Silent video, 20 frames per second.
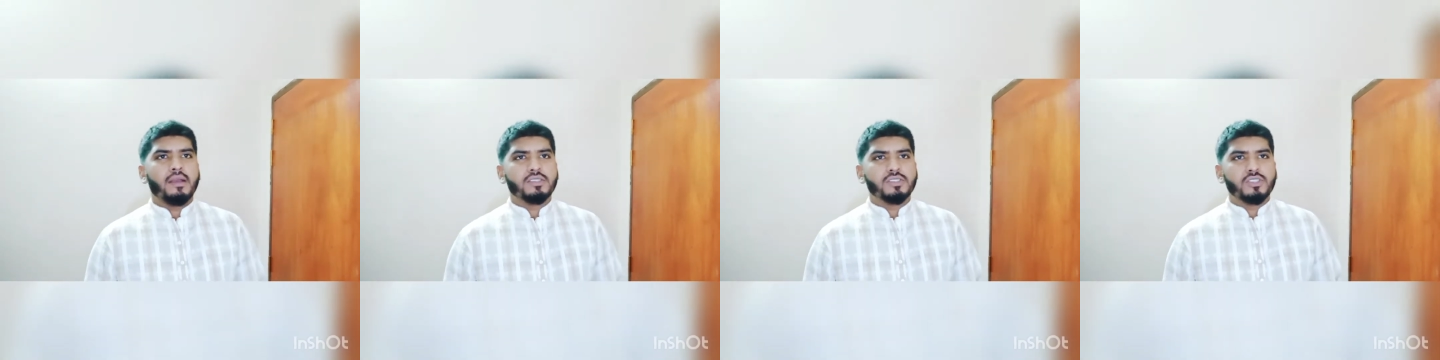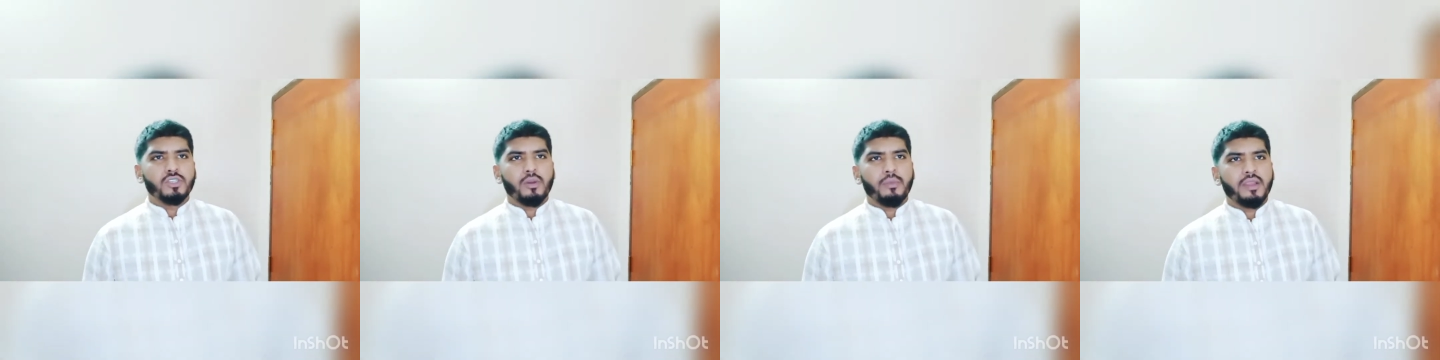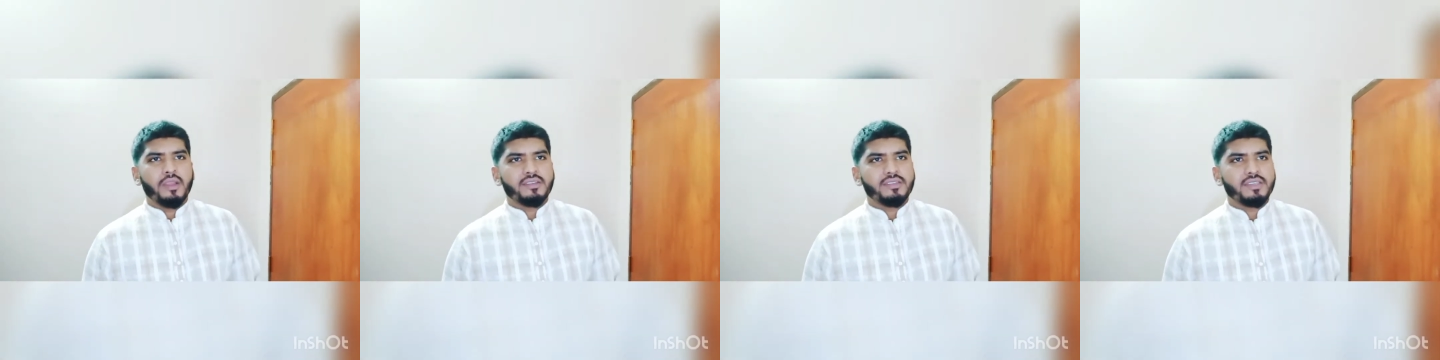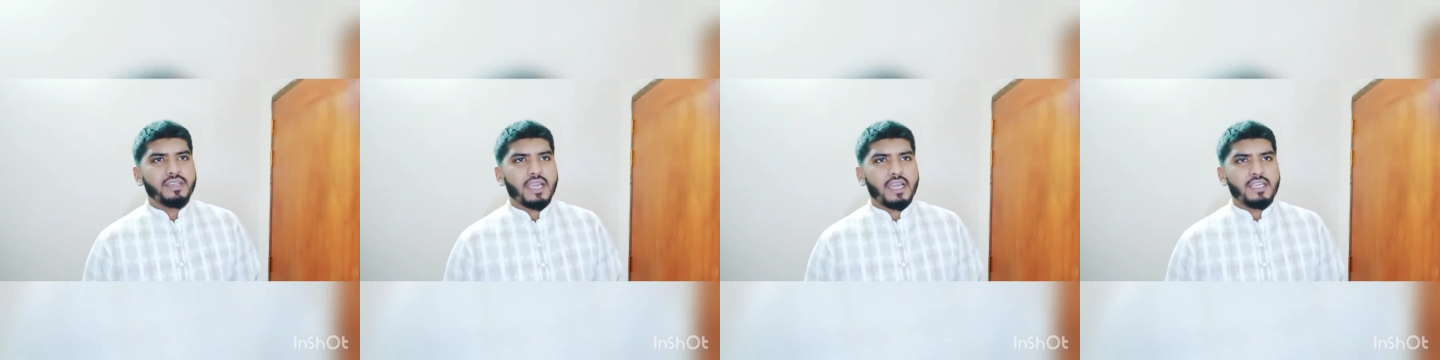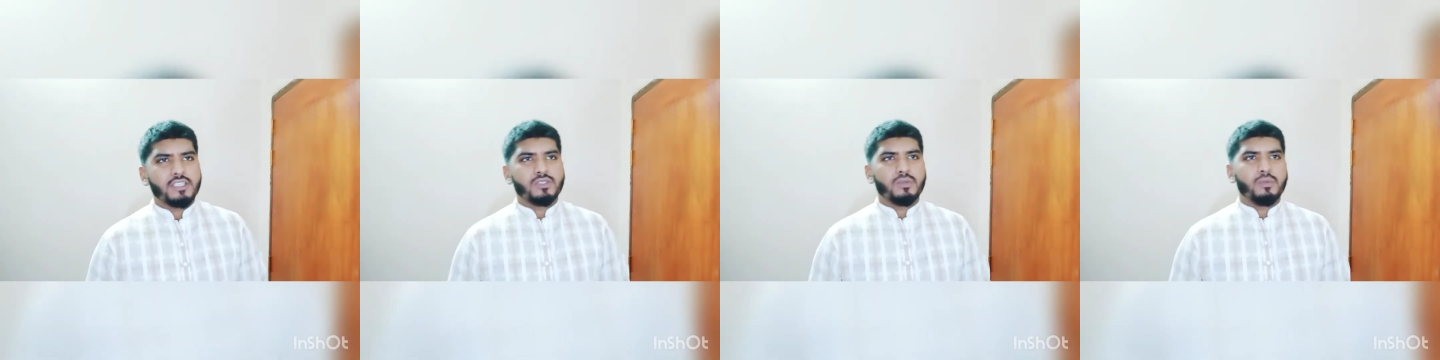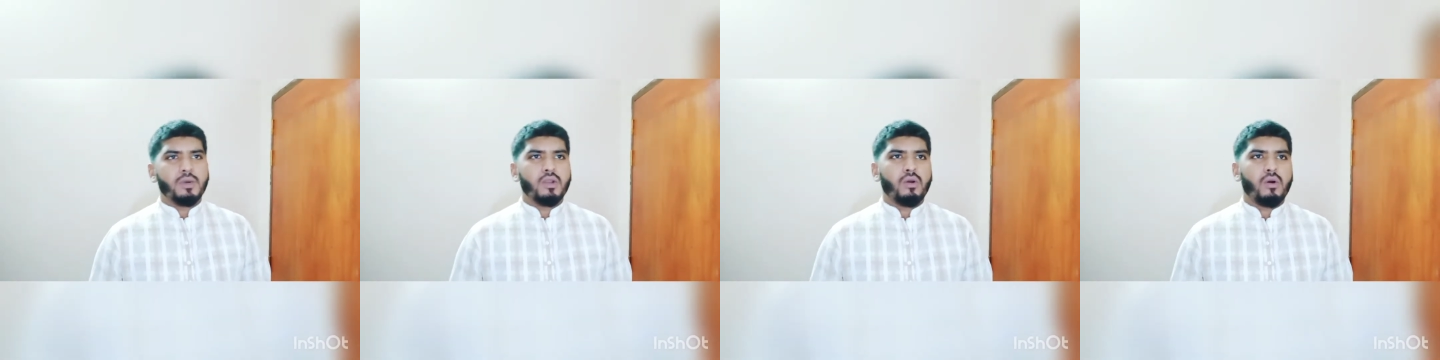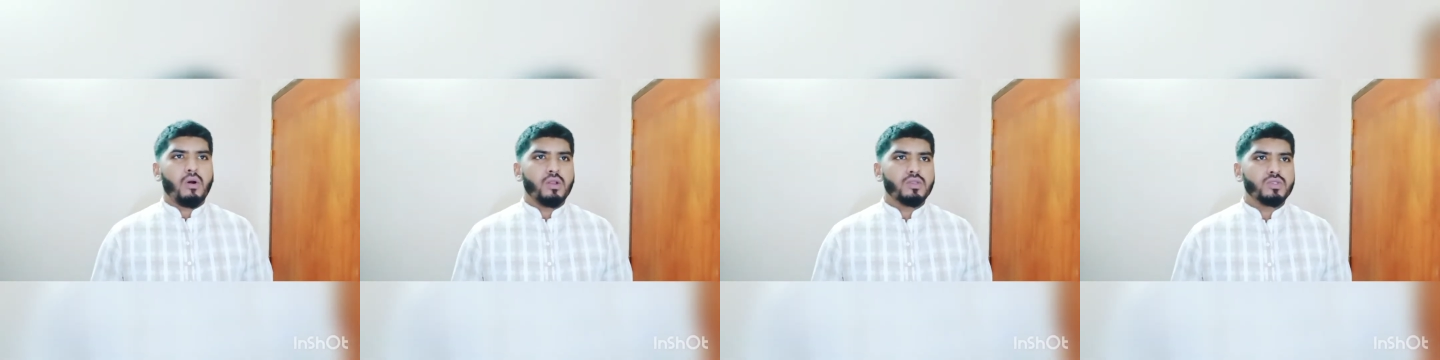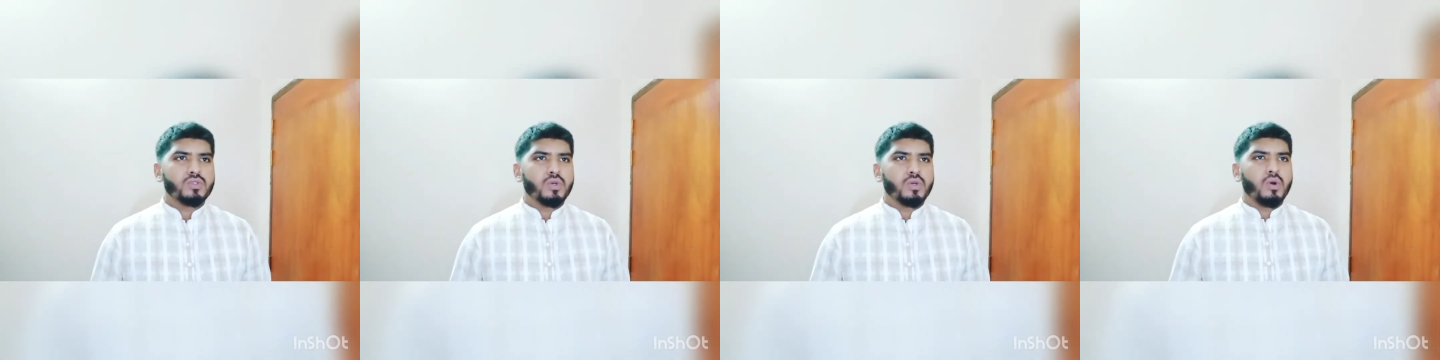Geometric isomer,
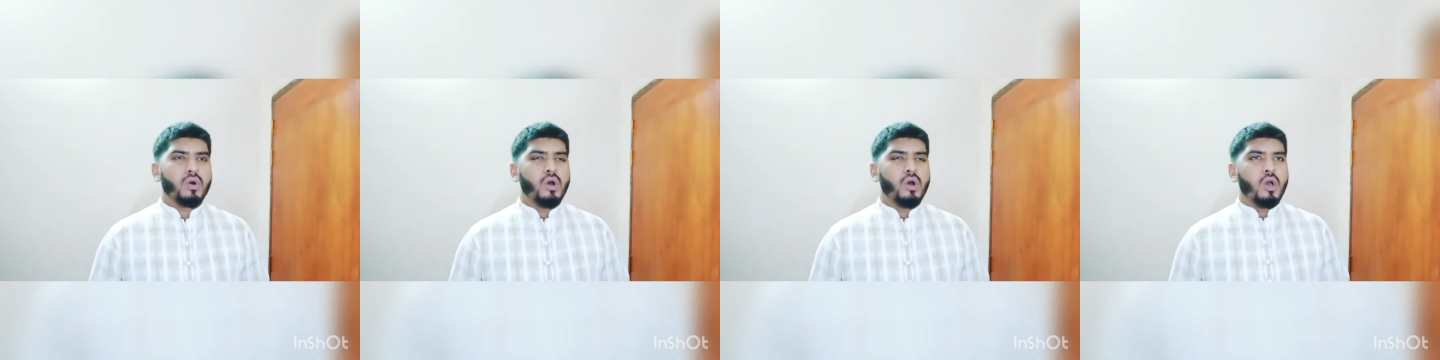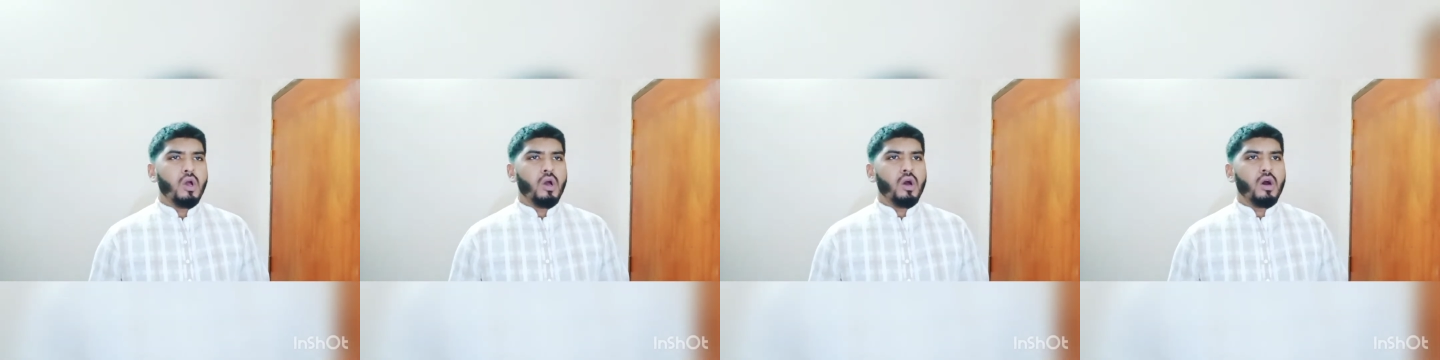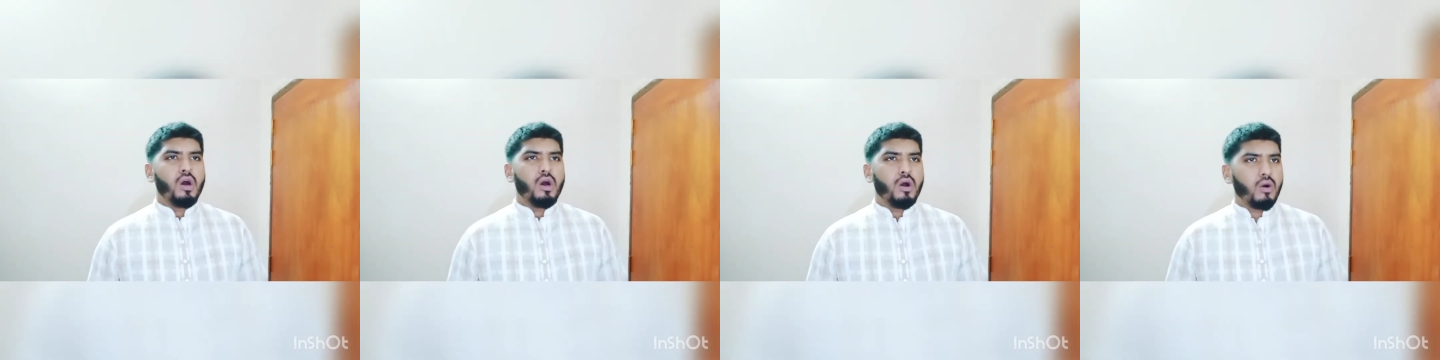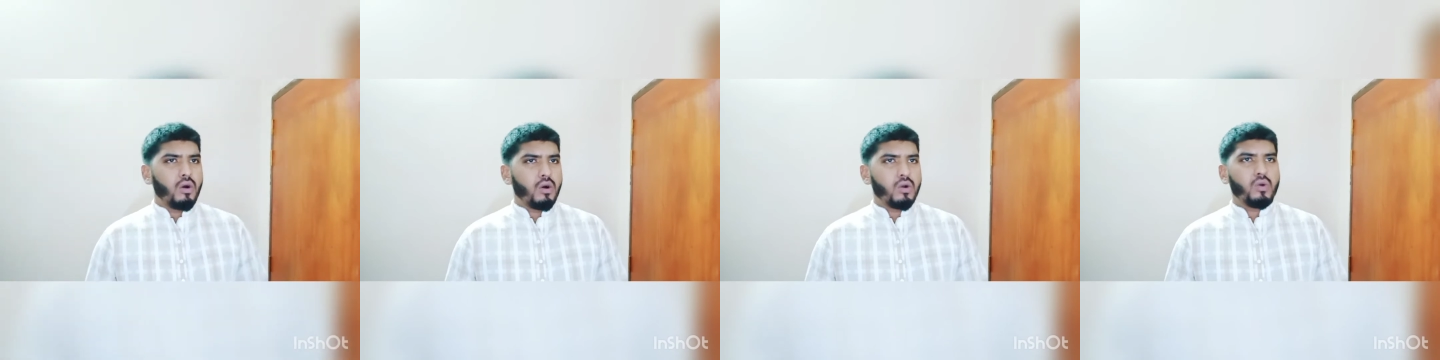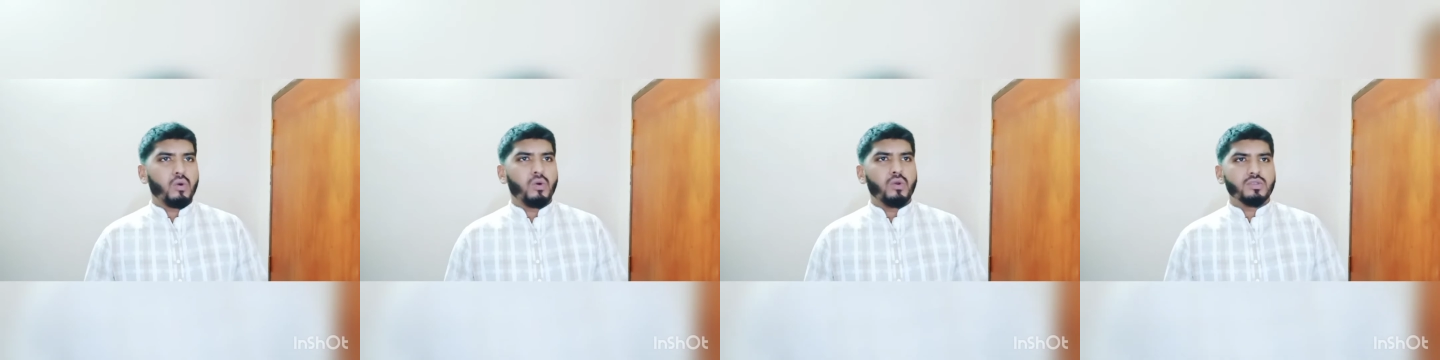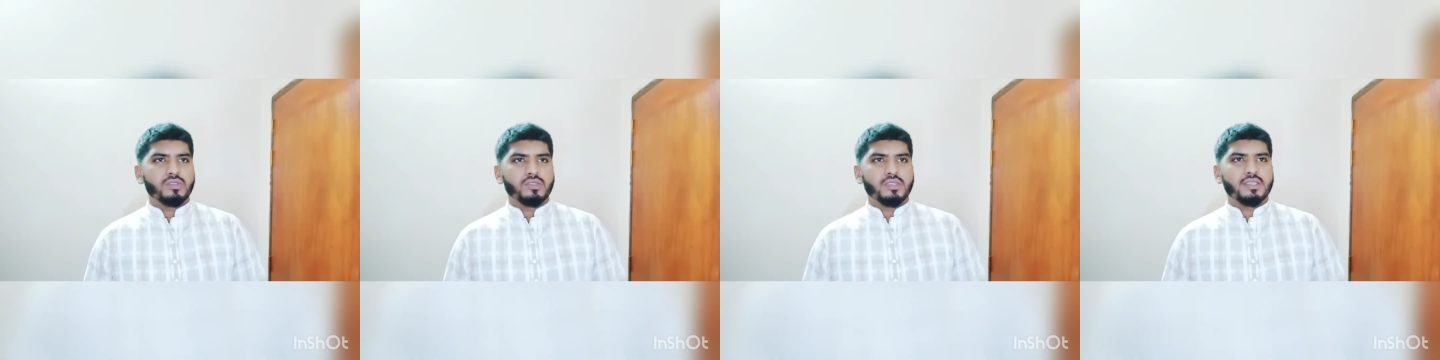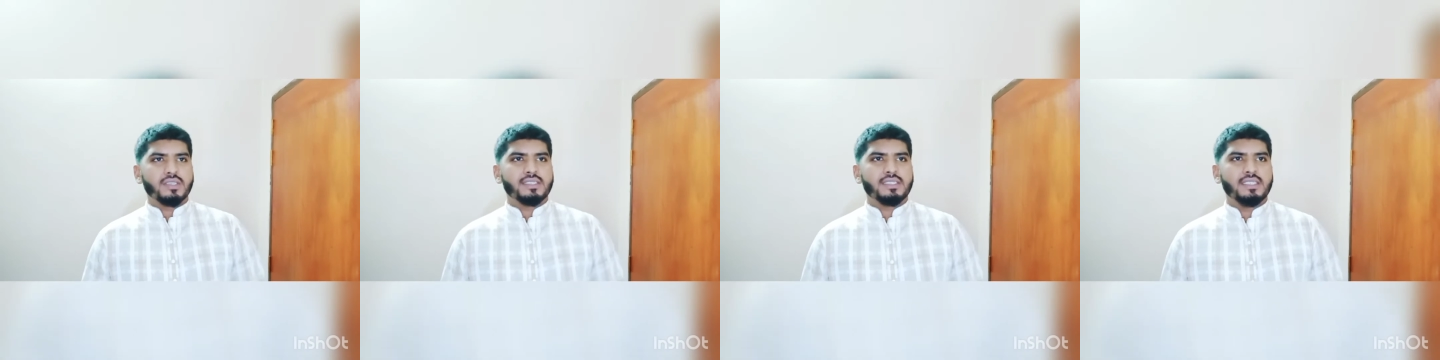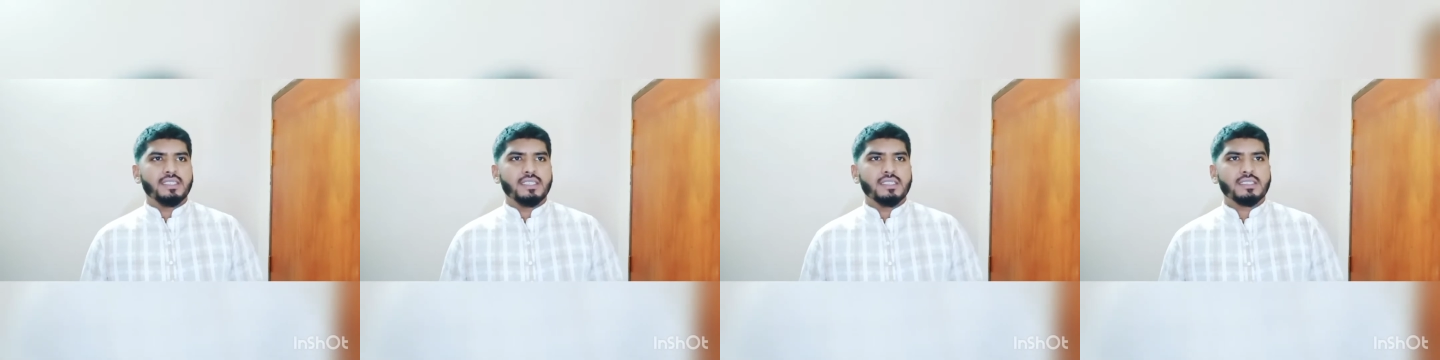also called
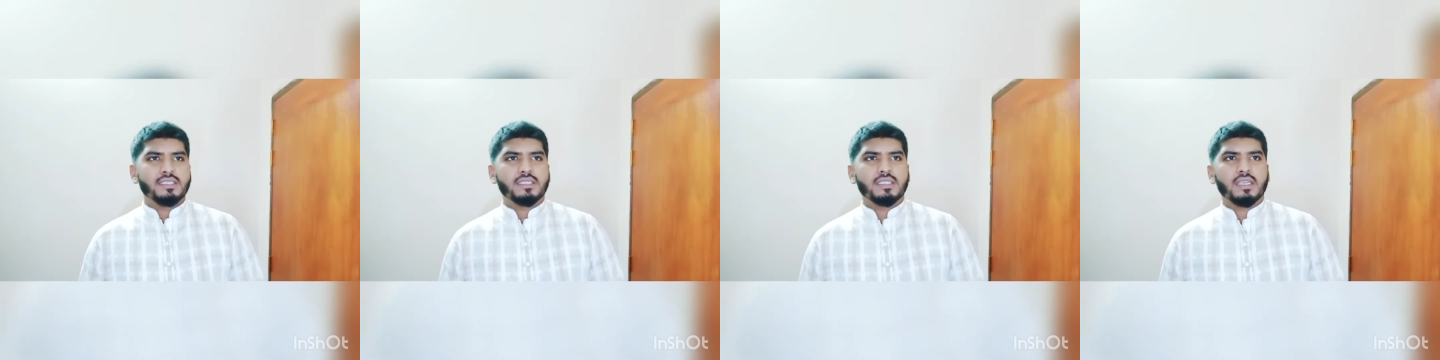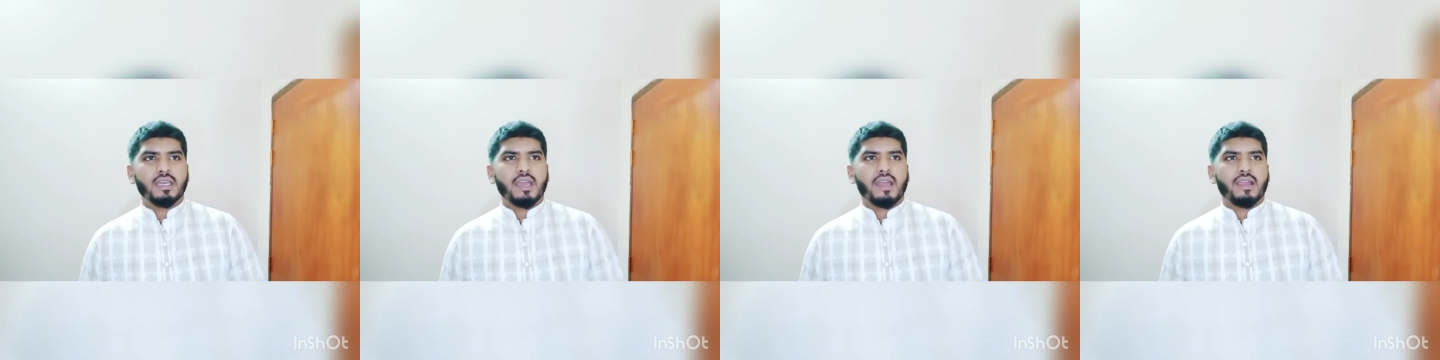cis